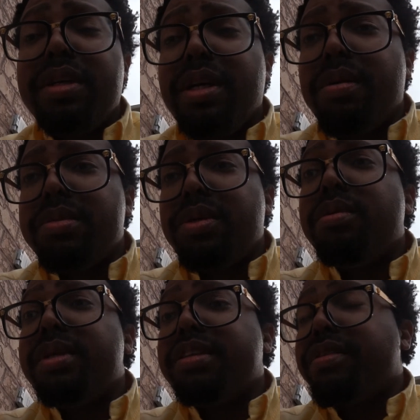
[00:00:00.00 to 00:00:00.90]
He comes
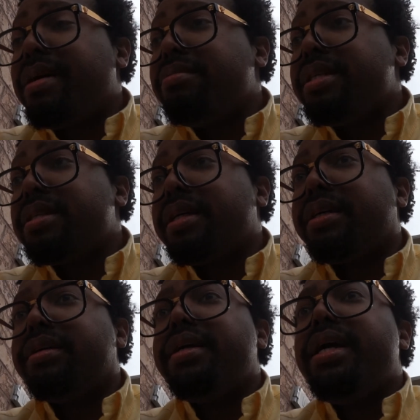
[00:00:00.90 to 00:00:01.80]
home, his family's
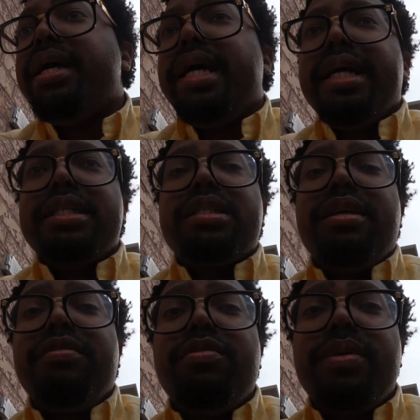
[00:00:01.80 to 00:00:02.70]
there, his
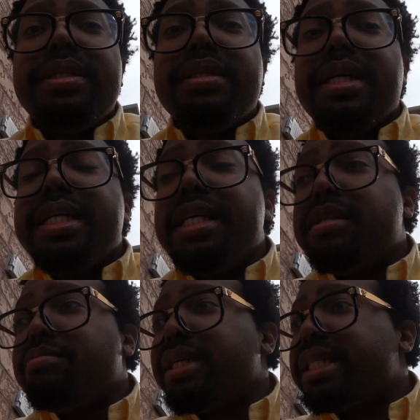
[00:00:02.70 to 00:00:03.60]
loved ones that
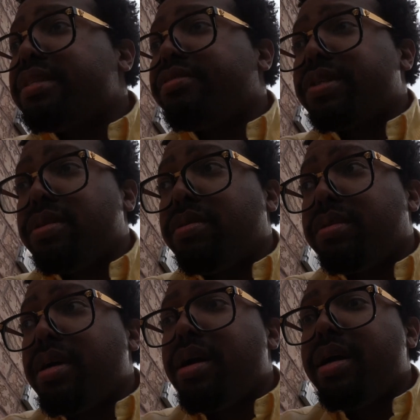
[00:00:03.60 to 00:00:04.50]
he's missed for so
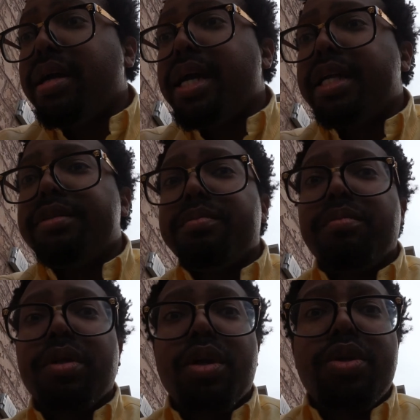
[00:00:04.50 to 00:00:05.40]
long, and
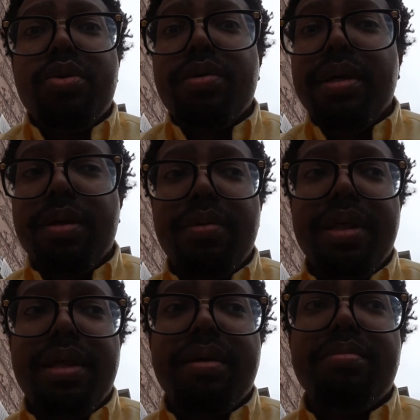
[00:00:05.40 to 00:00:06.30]
you're there
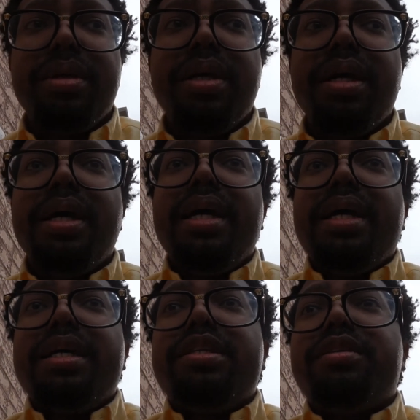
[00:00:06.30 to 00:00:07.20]
with him.
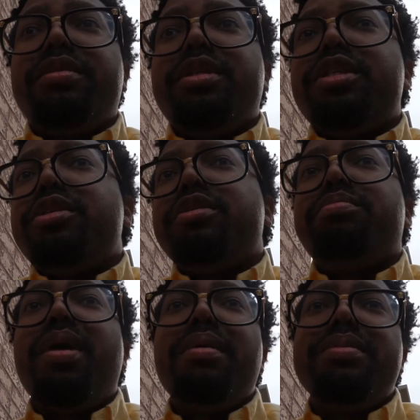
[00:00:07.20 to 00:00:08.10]
His
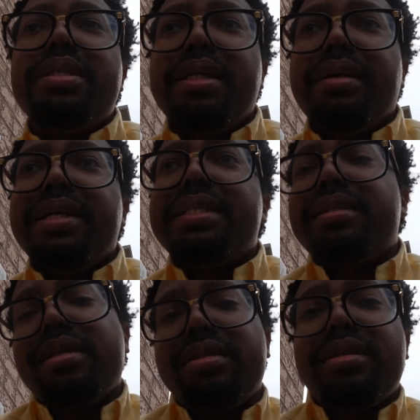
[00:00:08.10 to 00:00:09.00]
mom's there, his
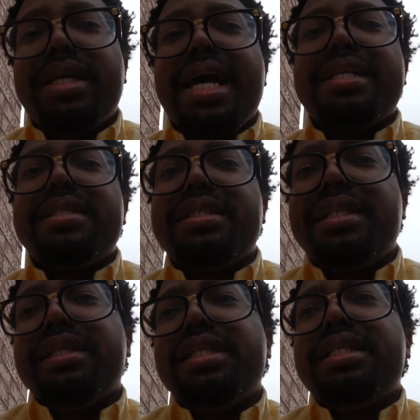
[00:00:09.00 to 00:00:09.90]
sister that hasn't
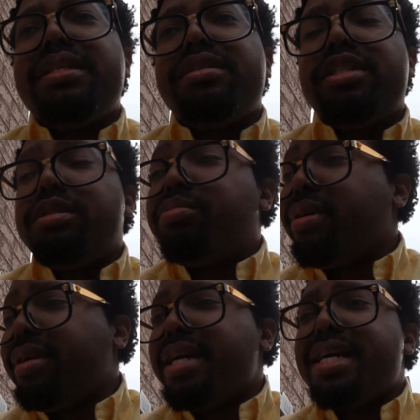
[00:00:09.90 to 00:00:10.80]
seen in years, his
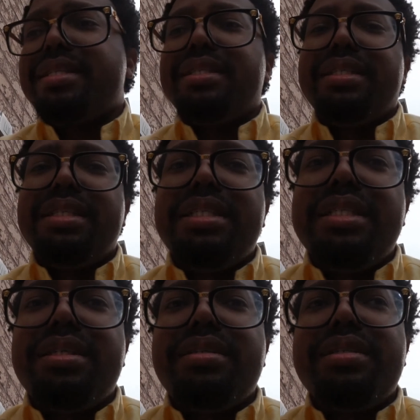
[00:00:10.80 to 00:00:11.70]
brother he hasn't seen in
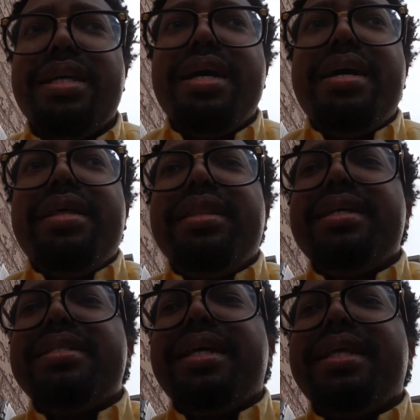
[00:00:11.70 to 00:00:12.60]
years.
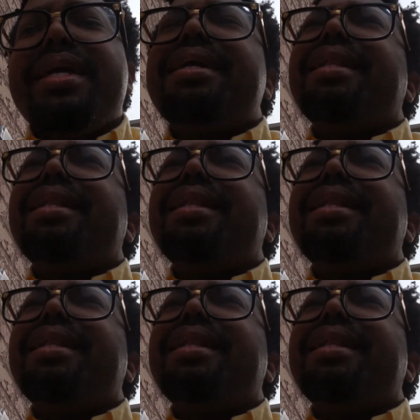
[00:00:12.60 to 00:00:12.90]
Things like that.